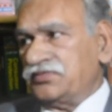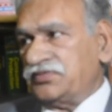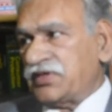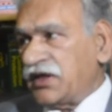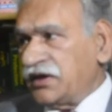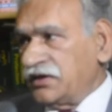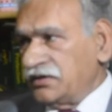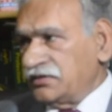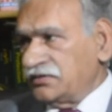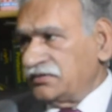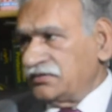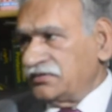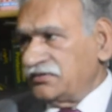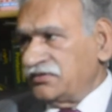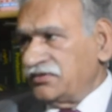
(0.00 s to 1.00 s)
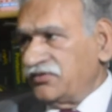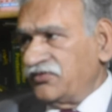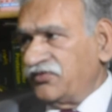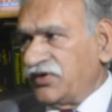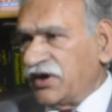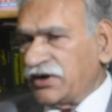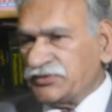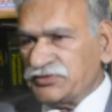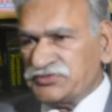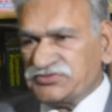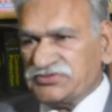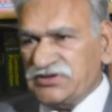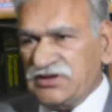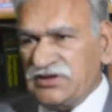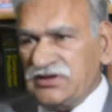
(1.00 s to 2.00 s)
Then we have to
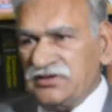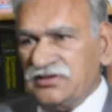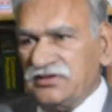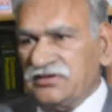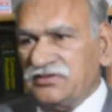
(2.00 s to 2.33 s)
see